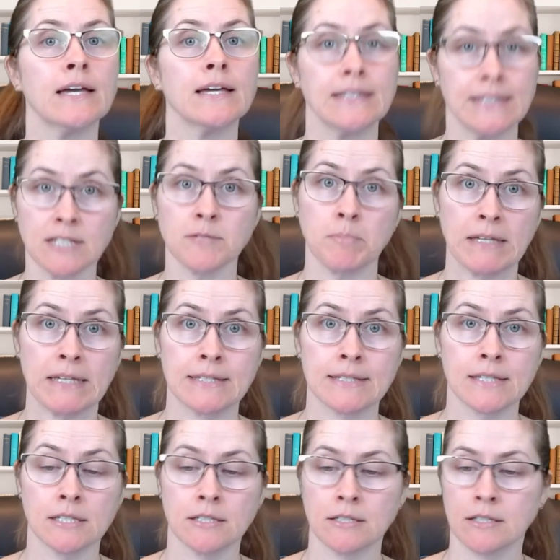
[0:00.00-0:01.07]
Yes, please.
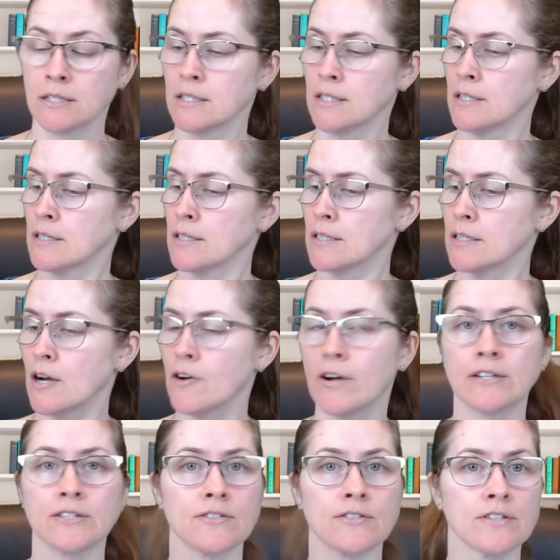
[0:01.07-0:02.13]
All right,
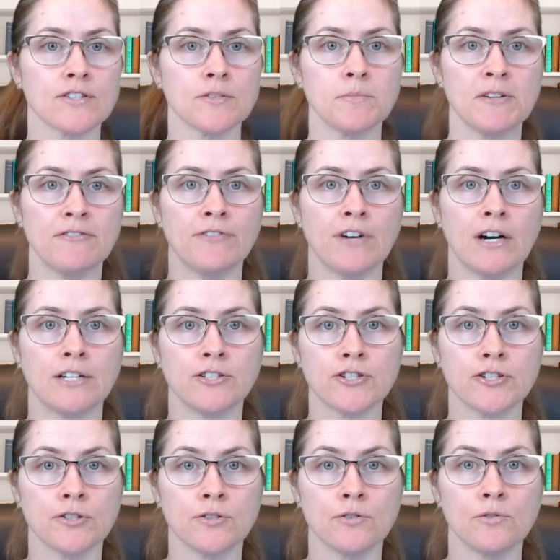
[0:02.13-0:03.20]
so this will be fun
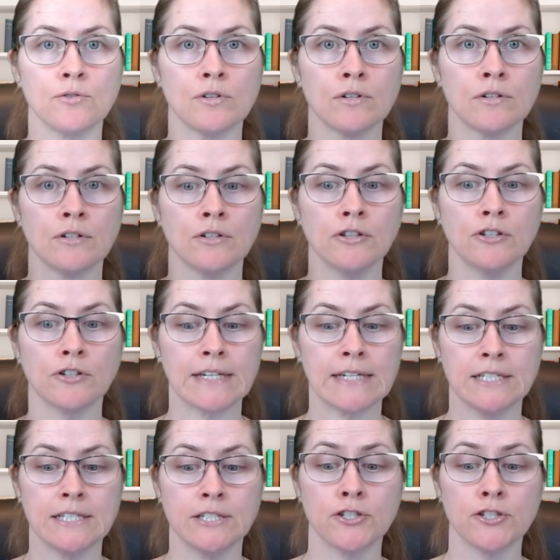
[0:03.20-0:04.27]
to look
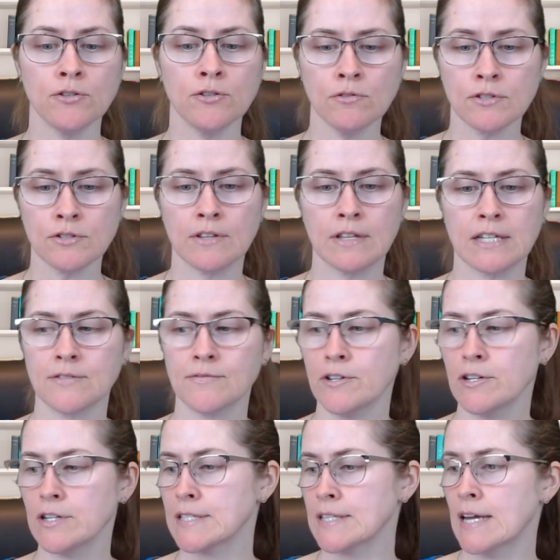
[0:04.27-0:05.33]
into. So that's very
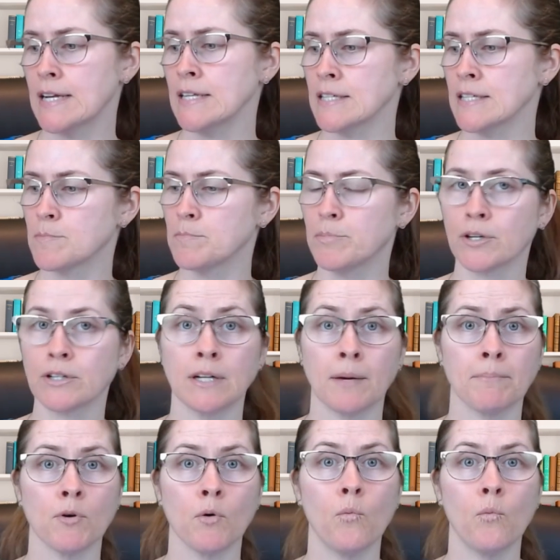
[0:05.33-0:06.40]
exciting. That's book
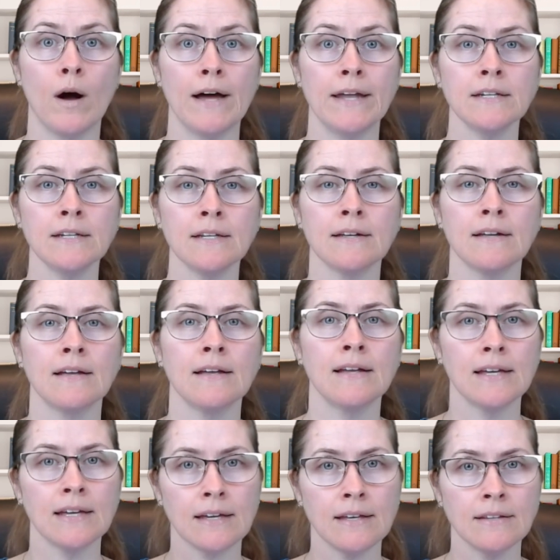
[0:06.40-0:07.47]
number 1
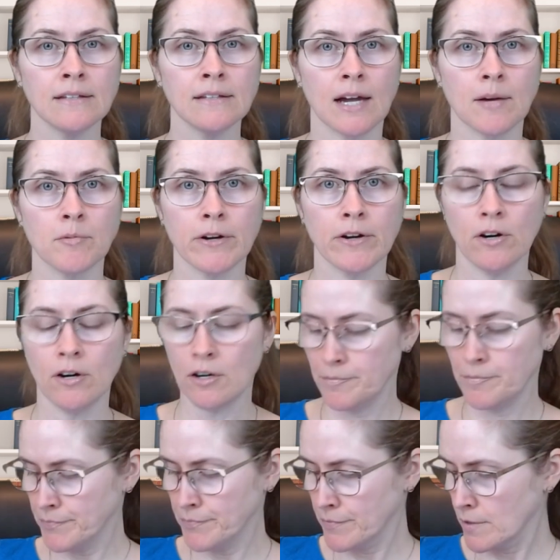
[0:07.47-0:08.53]
in the library hall.
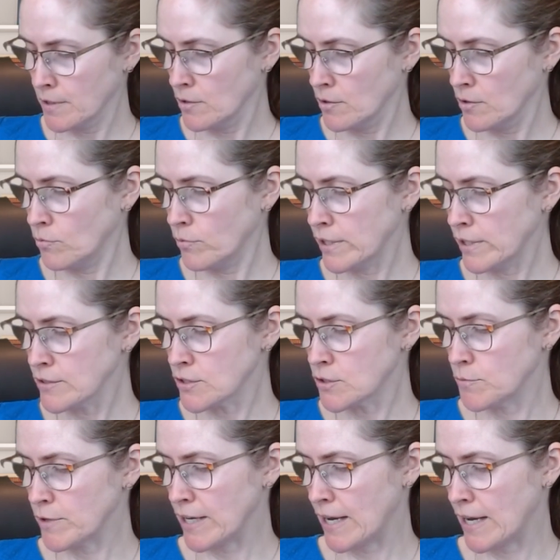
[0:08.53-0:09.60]
What else do
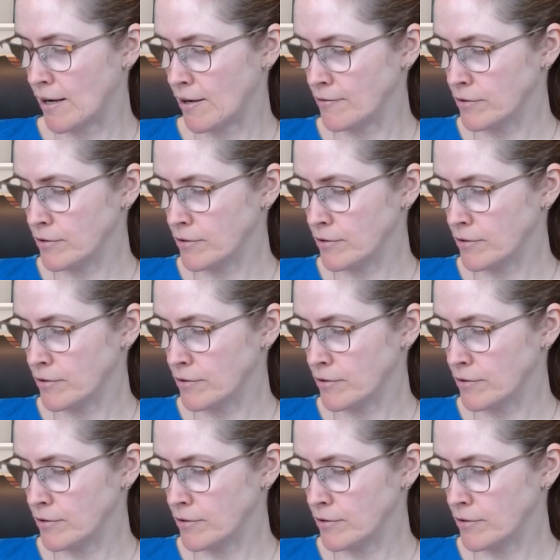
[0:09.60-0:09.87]
we have?